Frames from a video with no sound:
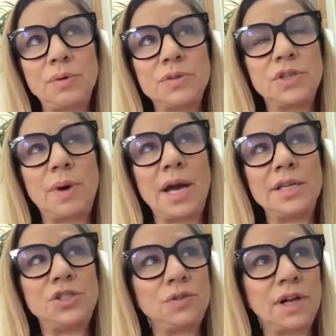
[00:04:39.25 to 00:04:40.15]
so I
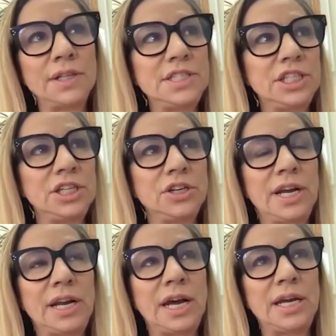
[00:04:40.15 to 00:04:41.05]
do volunteer,
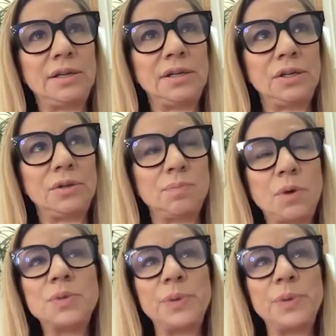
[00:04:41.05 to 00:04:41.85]
and most